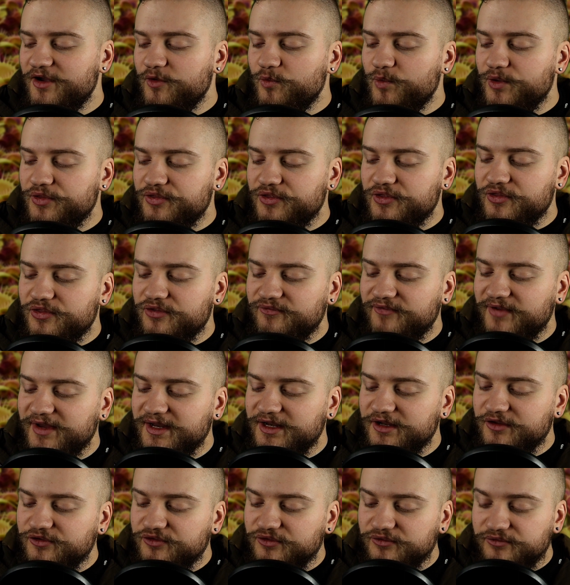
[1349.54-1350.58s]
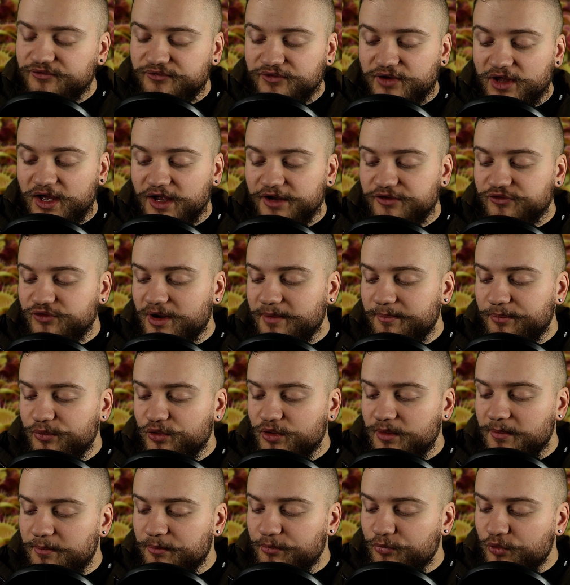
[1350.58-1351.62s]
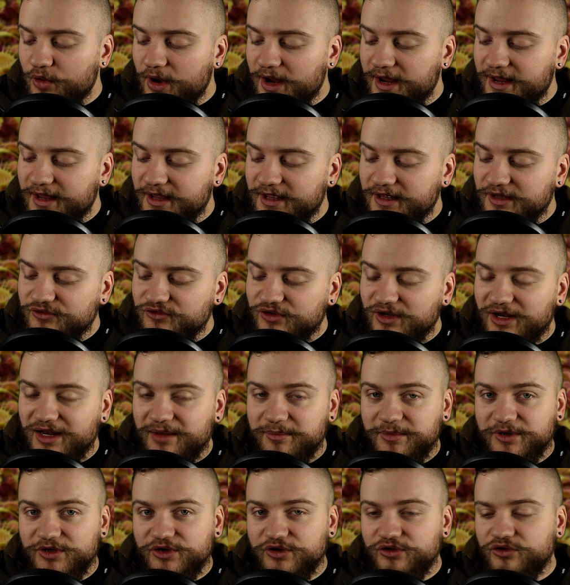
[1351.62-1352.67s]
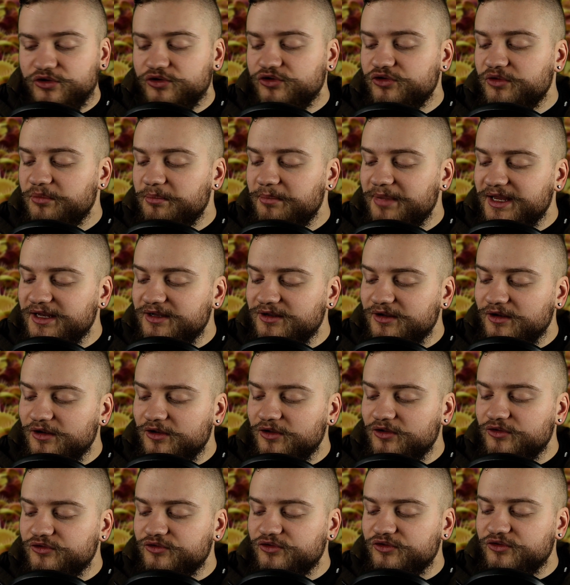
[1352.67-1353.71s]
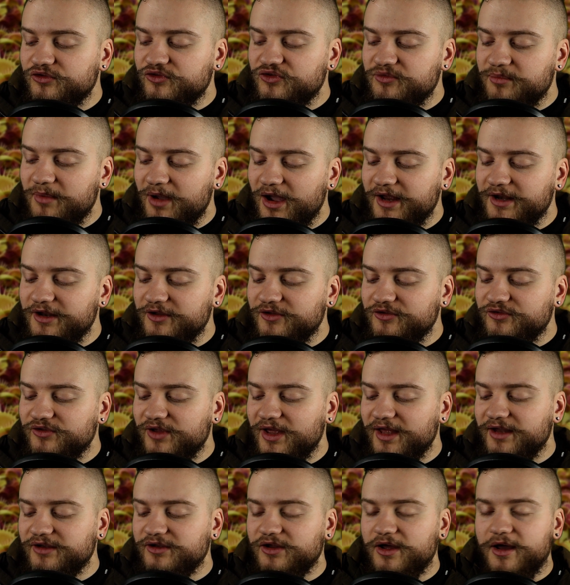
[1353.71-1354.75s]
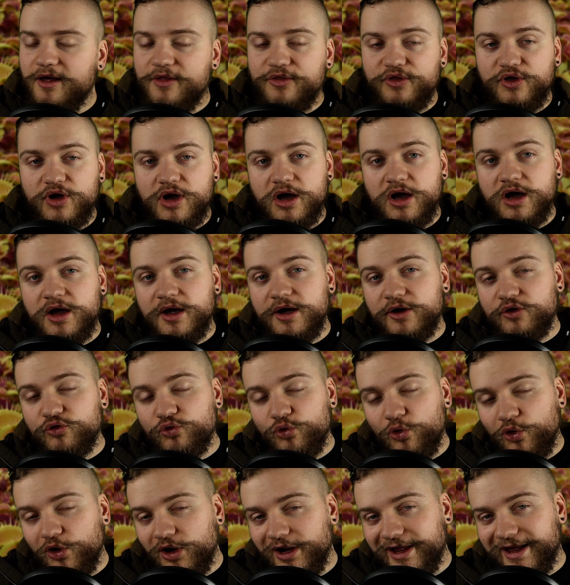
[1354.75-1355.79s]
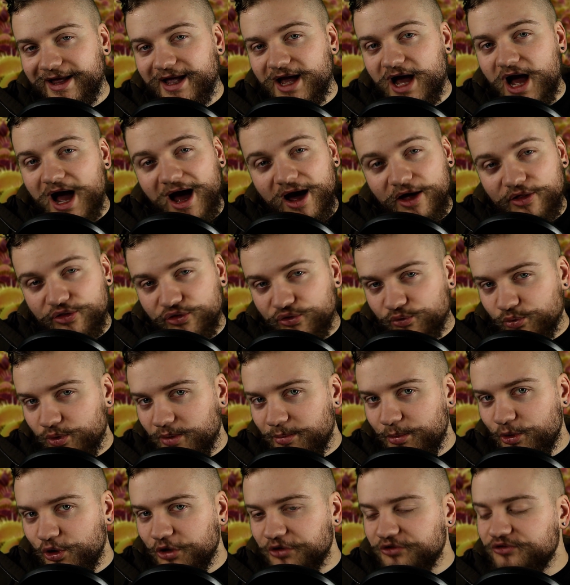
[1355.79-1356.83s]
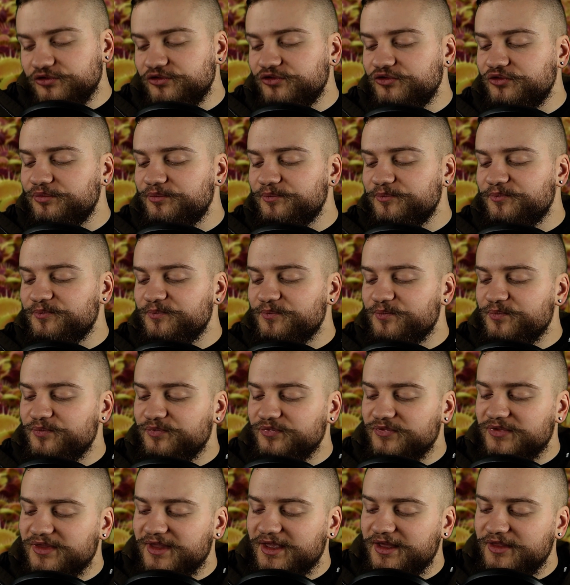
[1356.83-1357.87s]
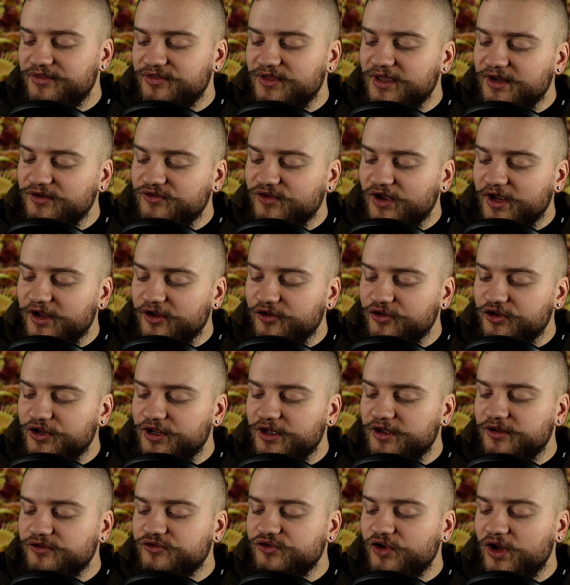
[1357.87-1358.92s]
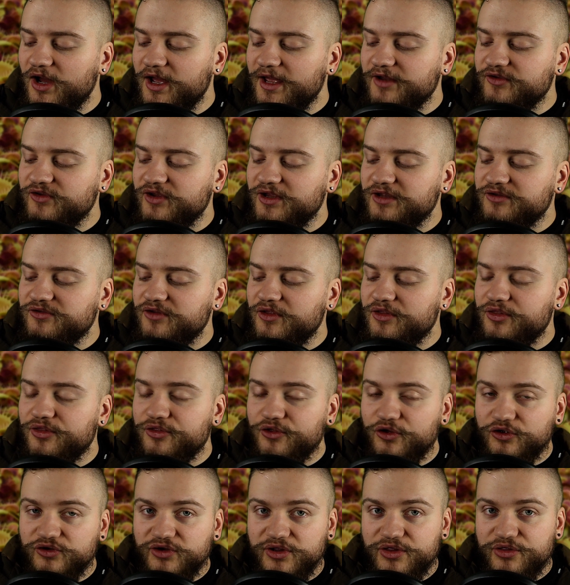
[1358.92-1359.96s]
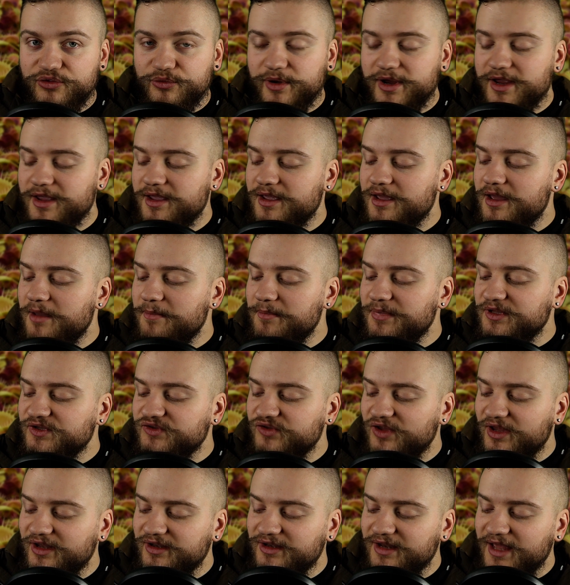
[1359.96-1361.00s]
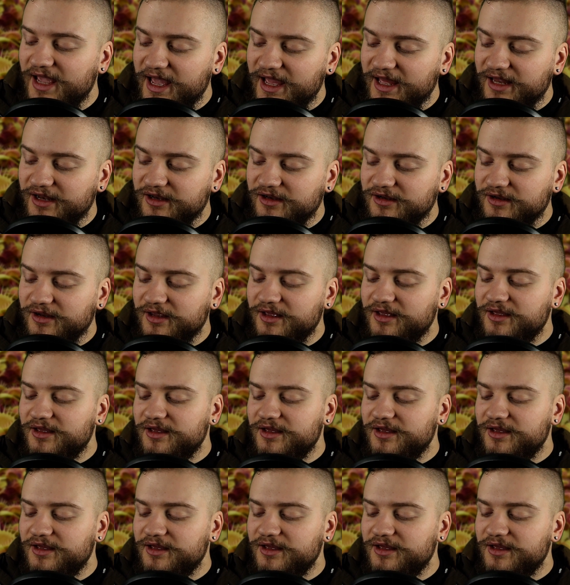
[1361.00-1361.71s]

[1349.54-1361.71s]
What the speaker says: With the Venus flytrap, prey is limited to beetles, spiders, and other crawling arthropods. The Dionaea diet is 33% ant